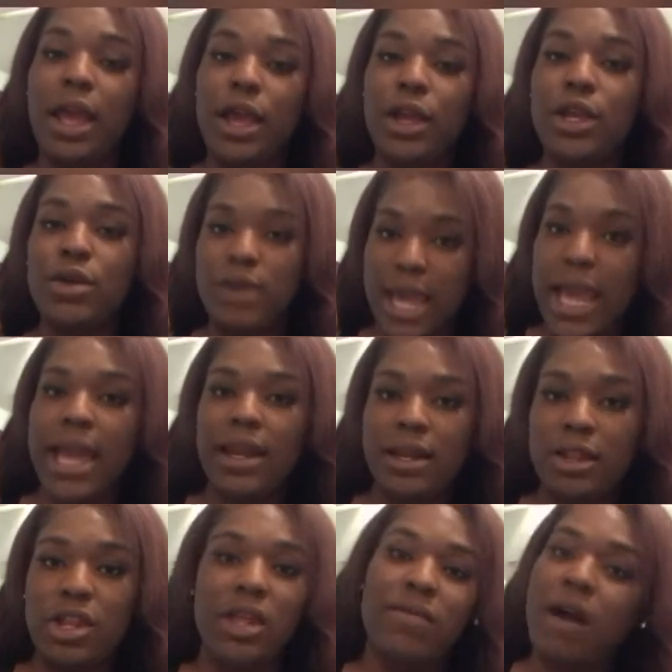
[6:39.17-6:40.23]
You can
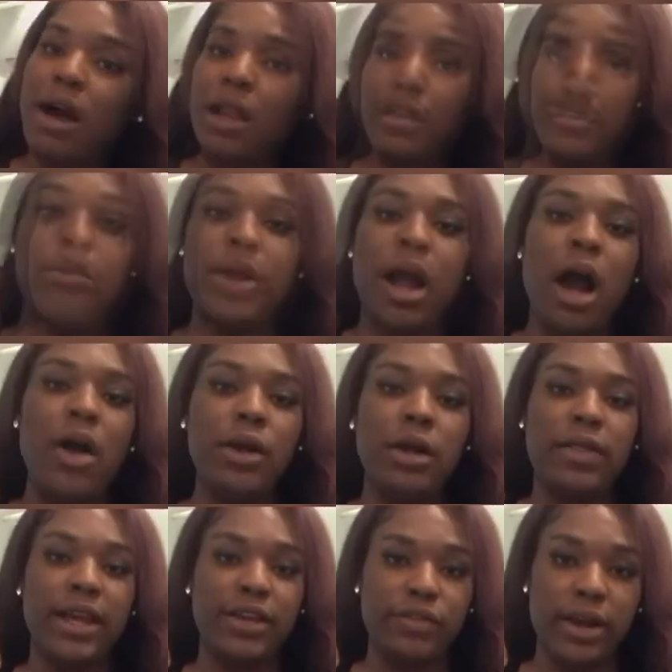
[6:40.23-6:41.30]
achieve all of it. Now, we all know
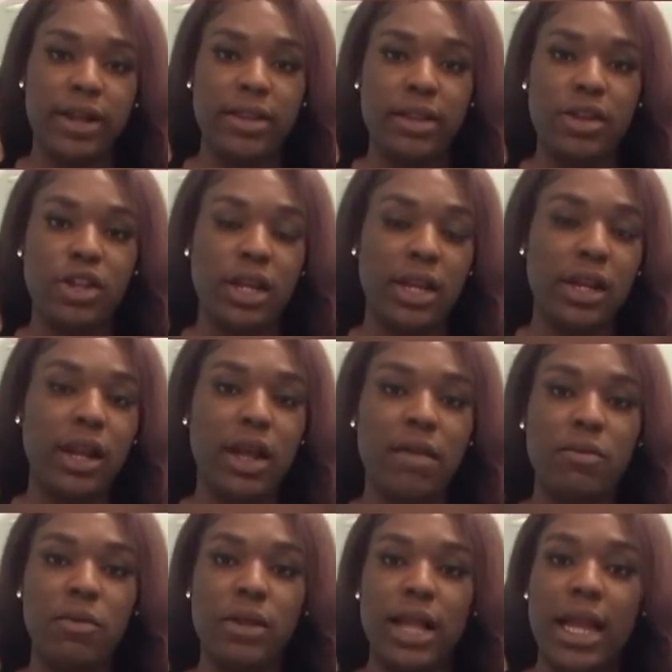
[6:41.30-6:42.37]
that transitioning
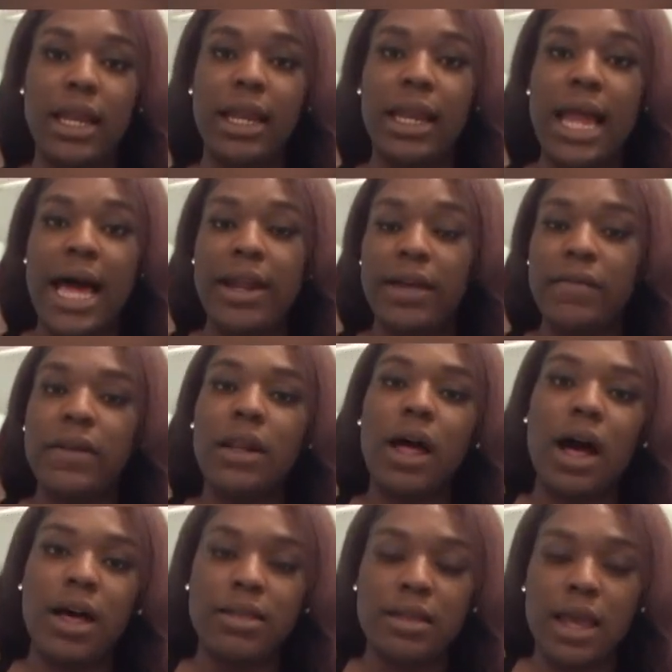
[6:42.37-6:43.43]
comes with a lot of
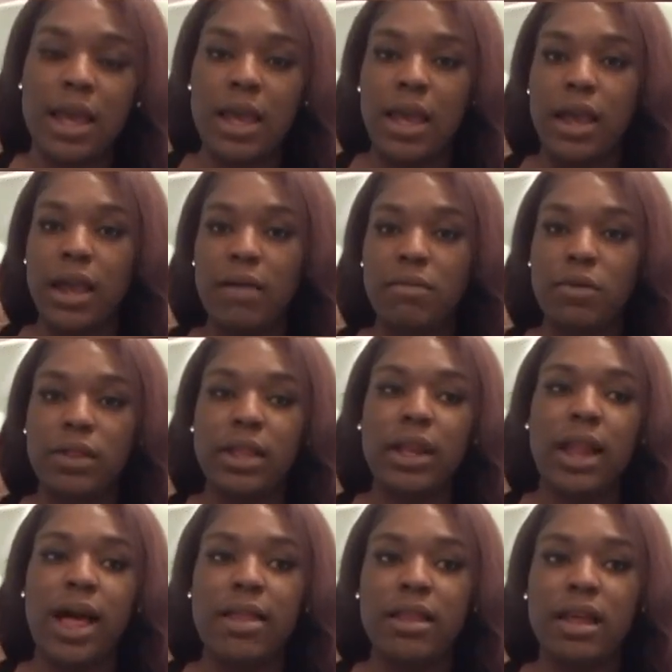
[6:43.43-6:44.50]
loss. It comes with the
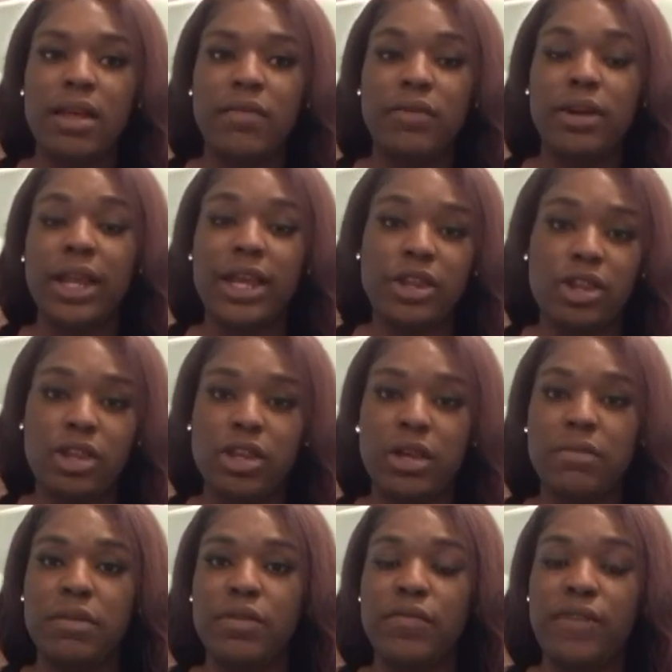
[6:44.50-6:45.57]
loss of
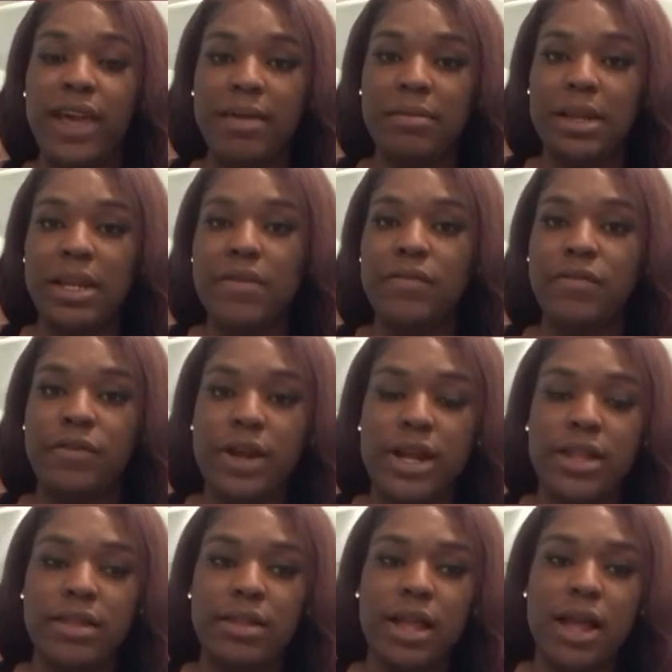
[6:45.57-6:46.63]
relationships, family,
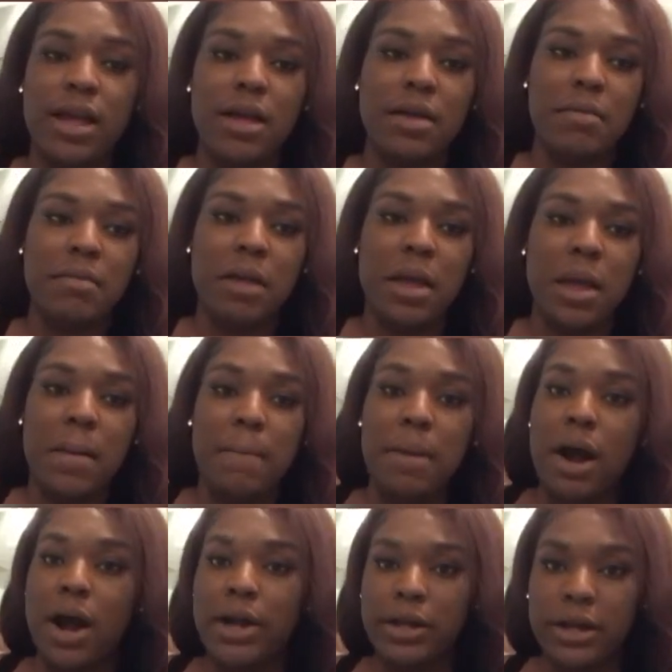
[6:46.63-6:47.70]
friends,
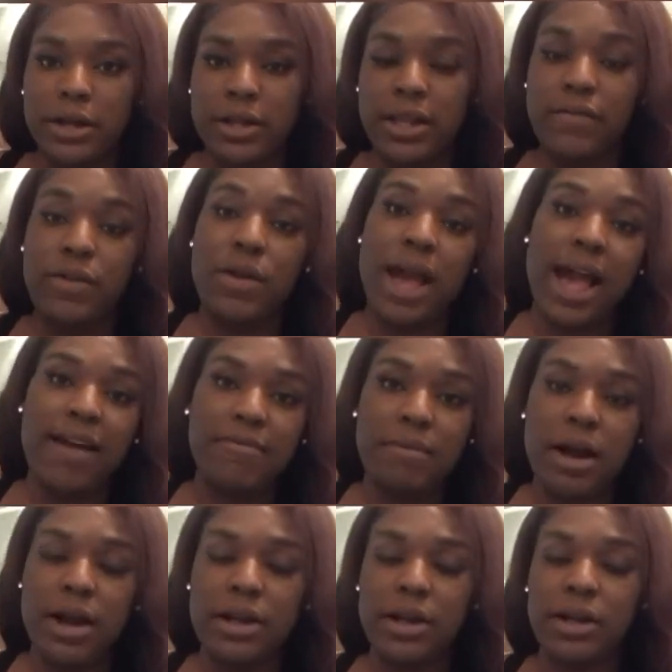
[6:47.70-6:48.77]
partners, if you have
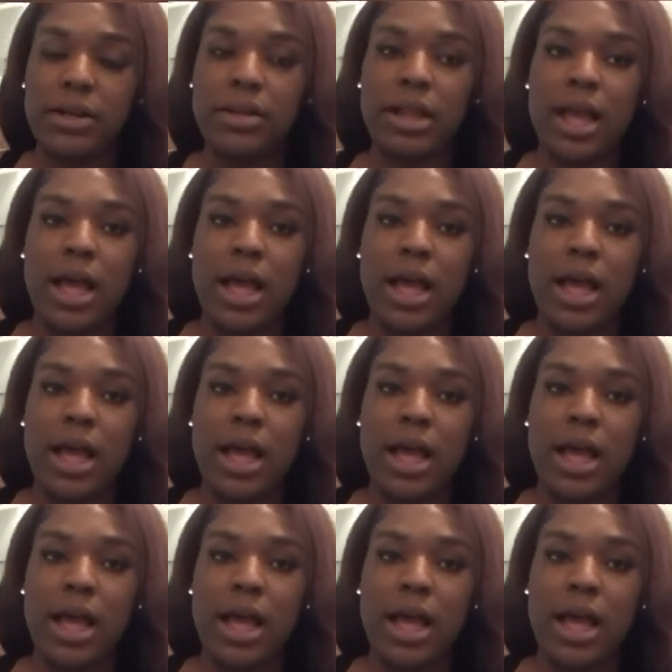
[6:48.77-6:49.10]
partners.